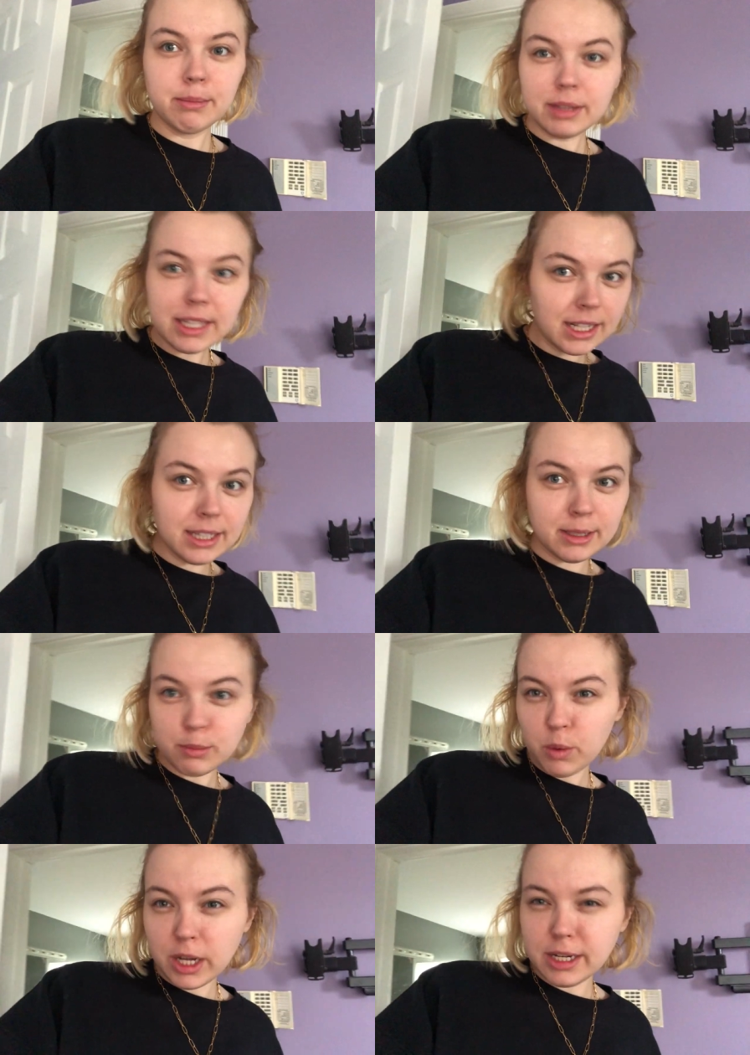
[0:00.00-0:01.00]
A little
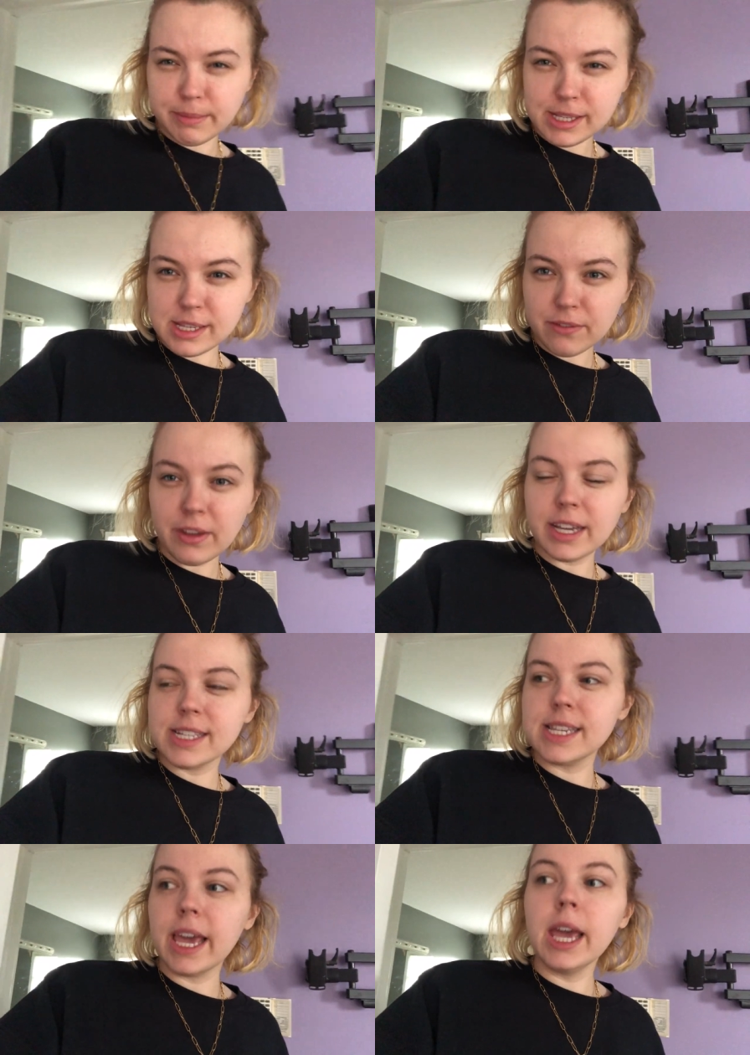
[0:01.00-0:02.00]
disappointed in myself, I
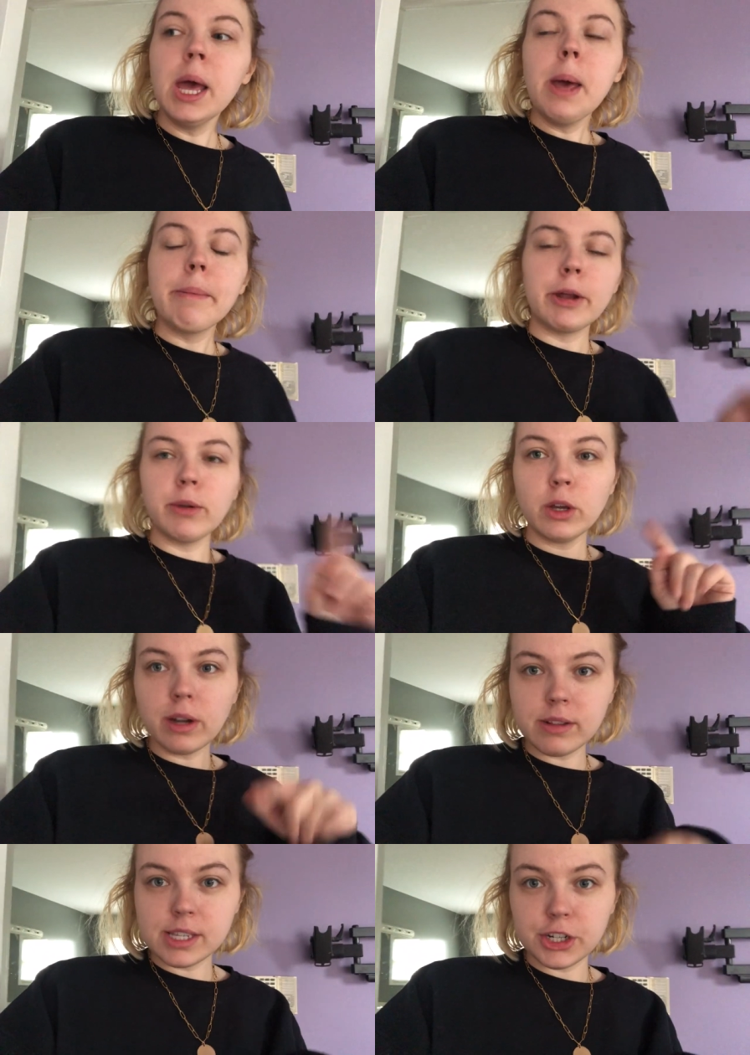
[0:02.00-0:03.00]
could say, but I want to go
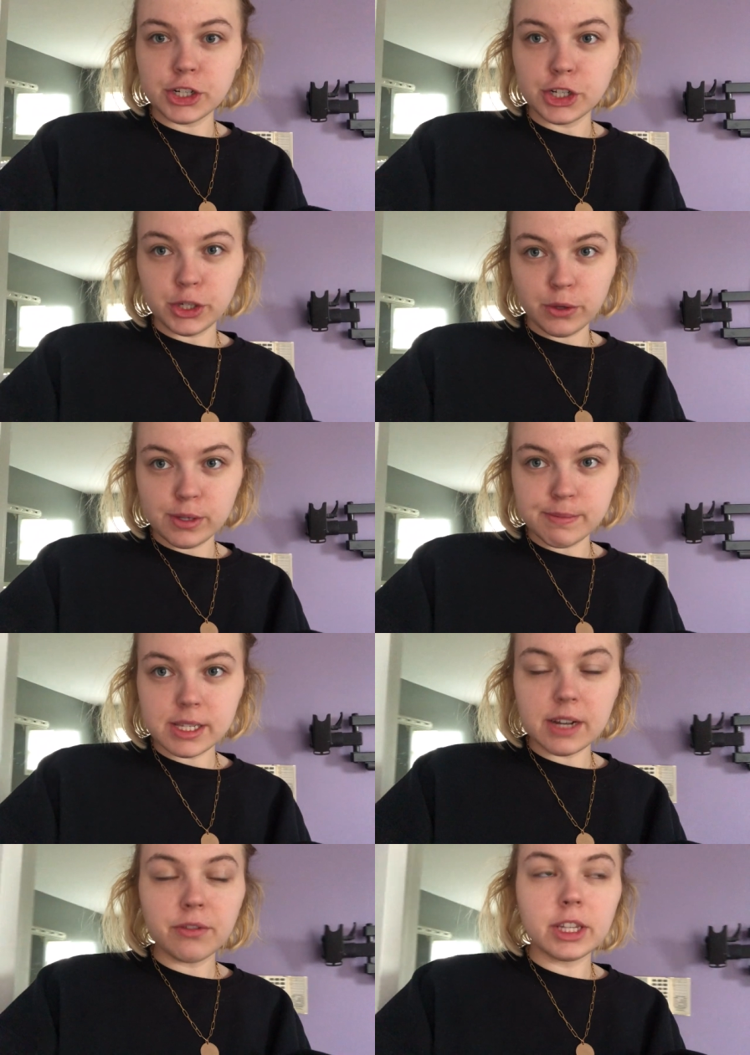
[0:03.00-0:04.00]
downstairs and show you some
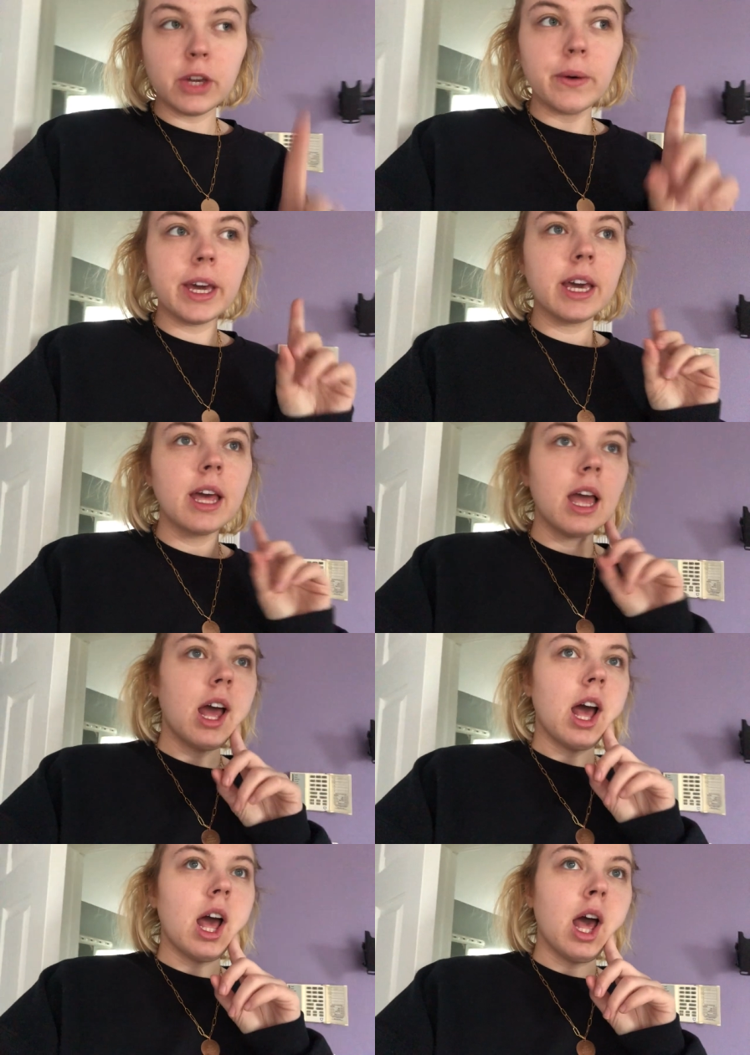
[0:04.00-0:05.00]
stuff really quick
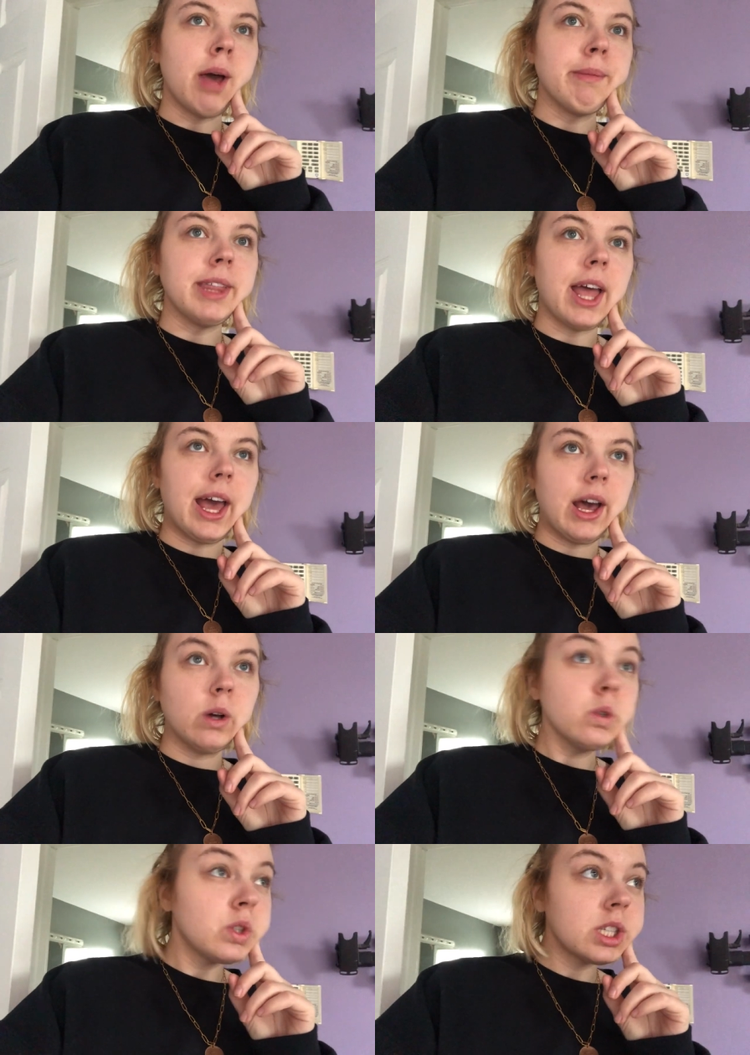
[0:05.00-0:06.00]
in the
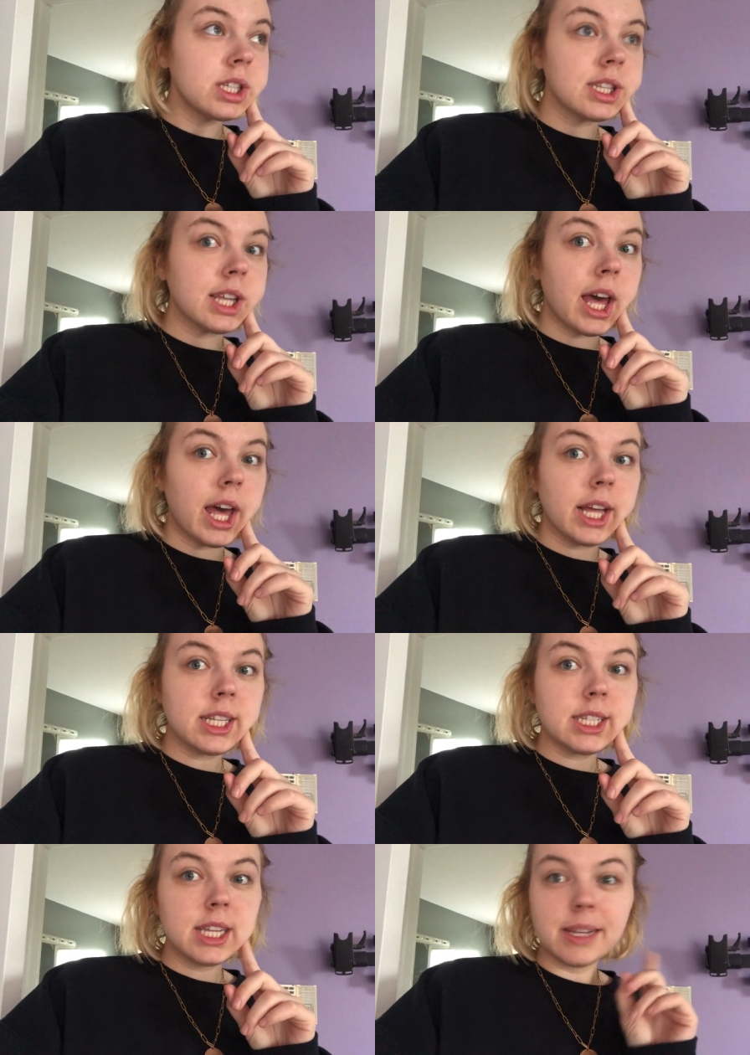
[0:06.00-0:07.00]
house
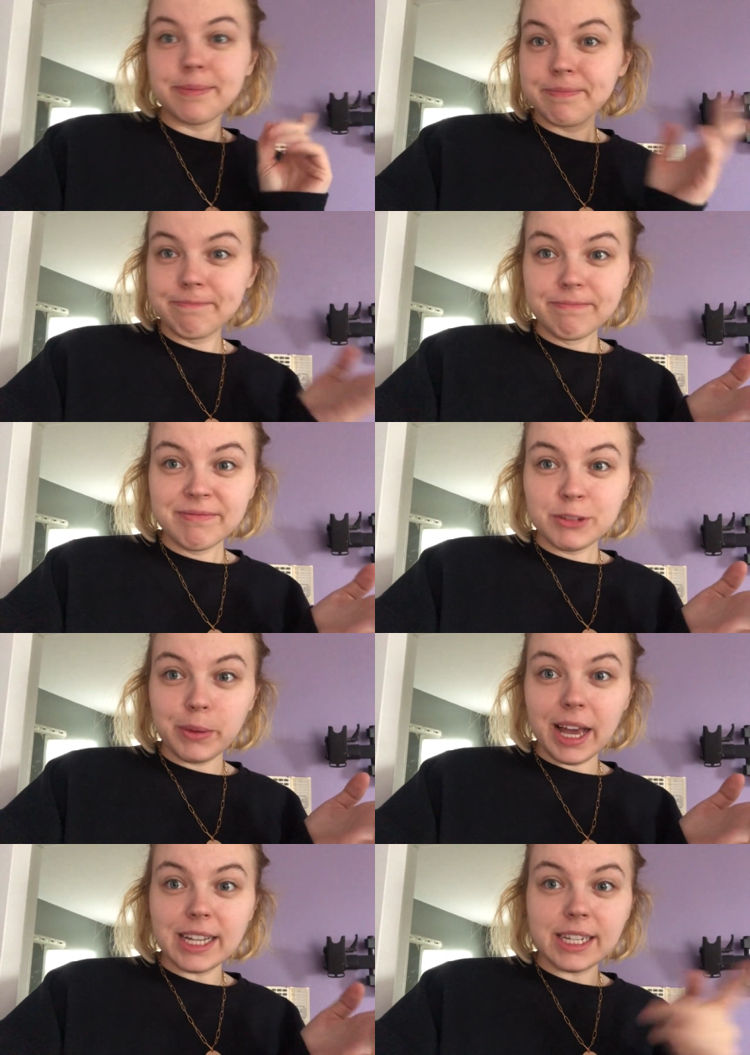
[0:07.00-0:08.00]
that we
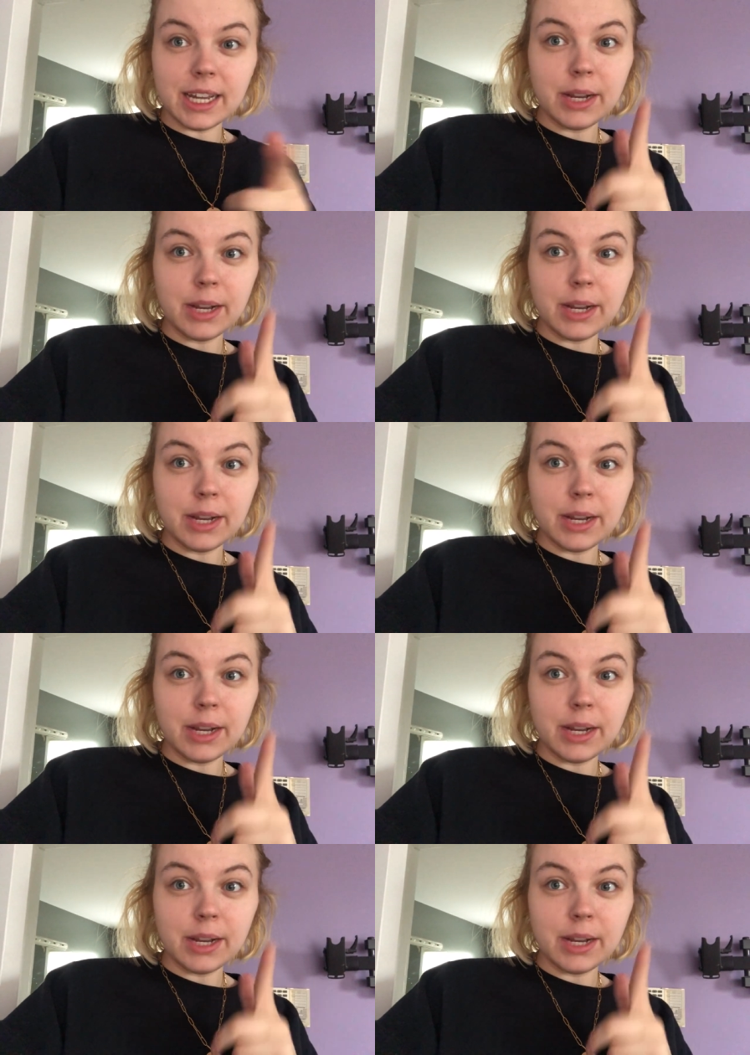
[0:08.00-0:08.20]
got done.